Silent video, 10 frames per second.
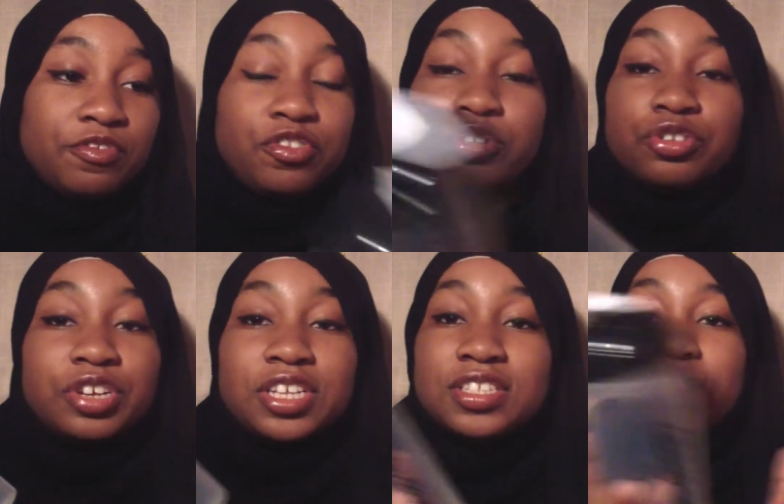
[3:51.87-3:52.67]
fruit
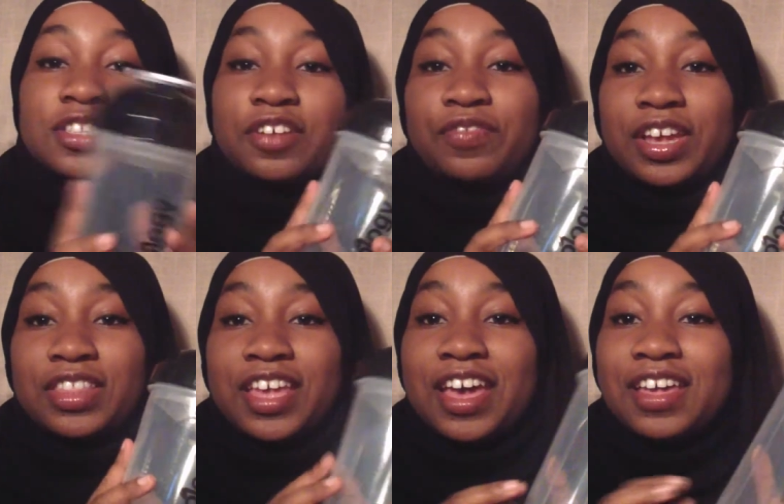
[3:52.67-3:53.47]
drinks and stuff
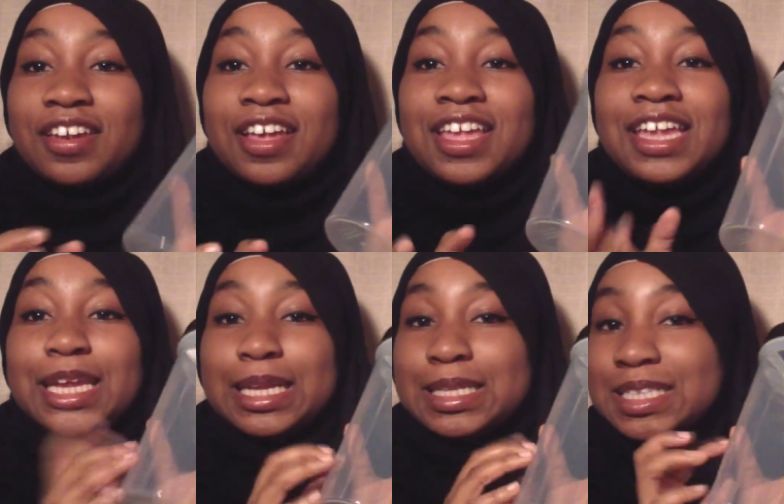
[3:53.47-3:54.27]
like that
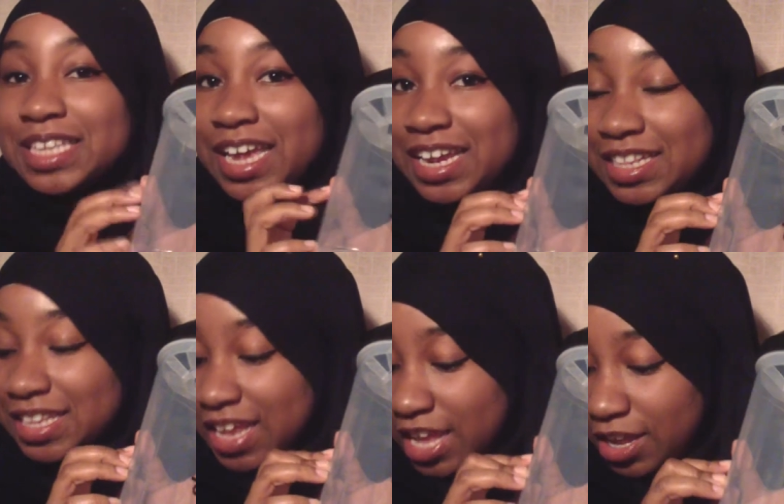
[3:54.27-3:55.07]
inside
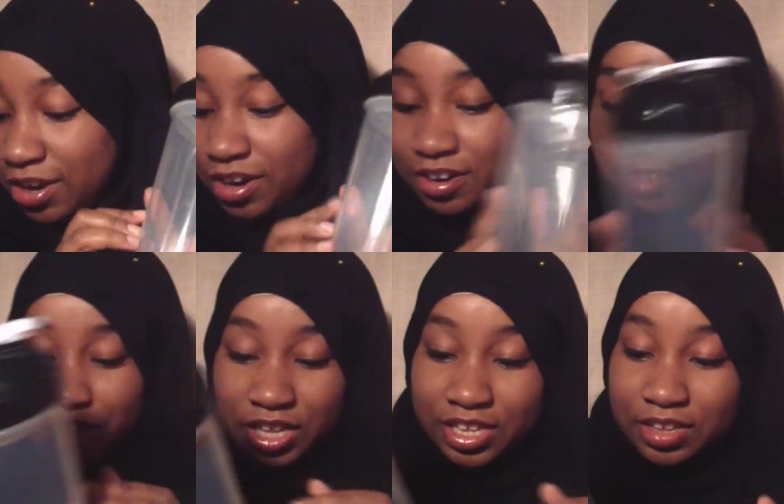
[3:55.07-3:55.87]
here,
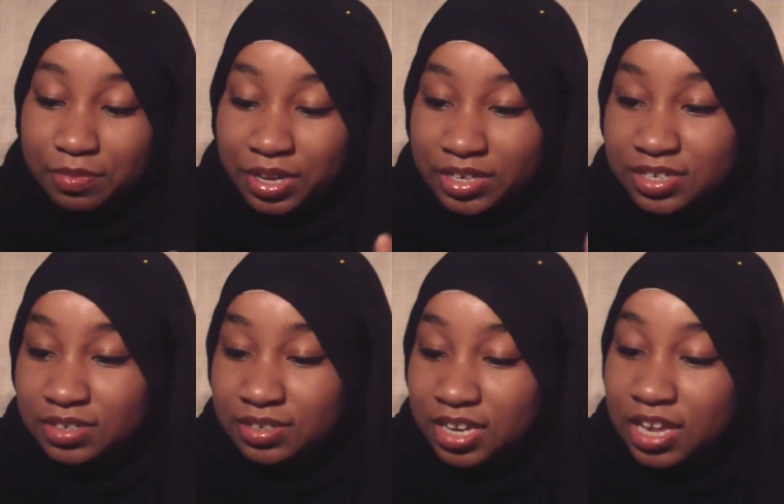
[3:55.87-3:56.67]
so I can get my
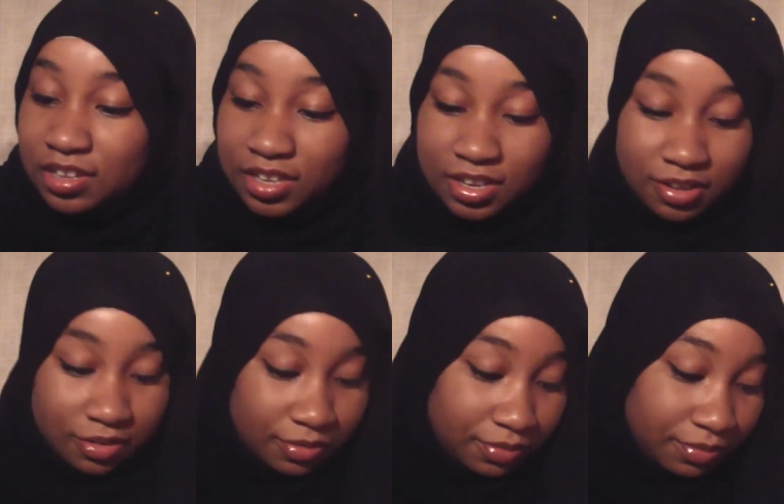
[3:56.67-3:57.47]
daily
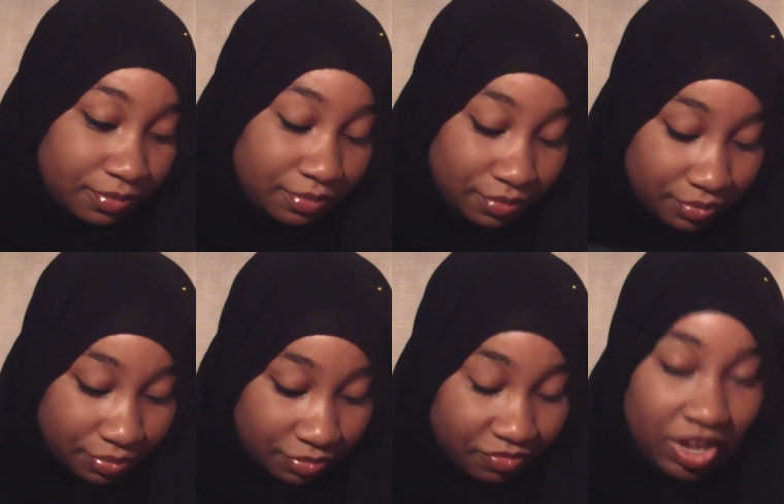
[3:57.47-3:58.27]

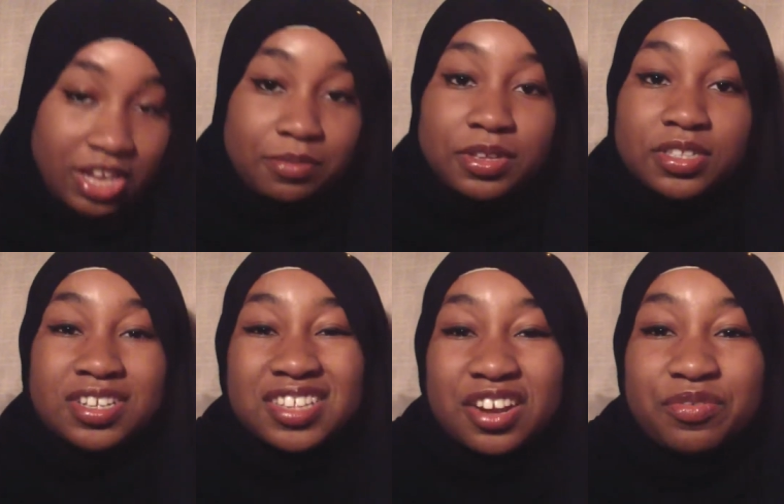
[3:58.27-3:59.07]
vitamins,
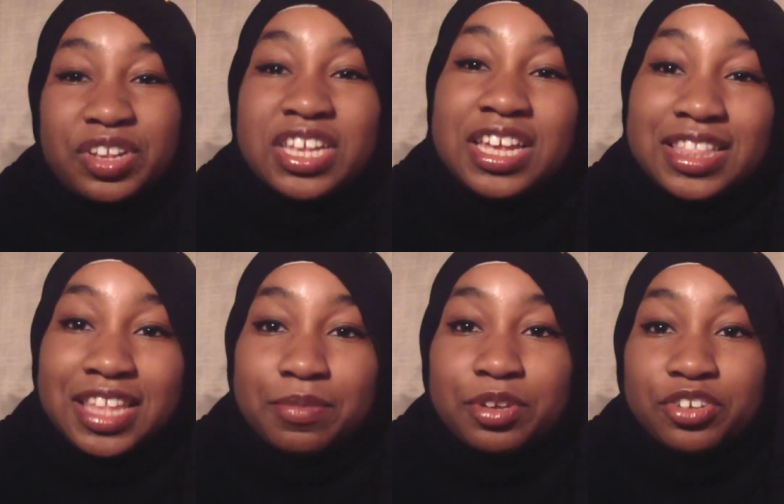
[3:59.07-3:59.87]
because I don't really eat that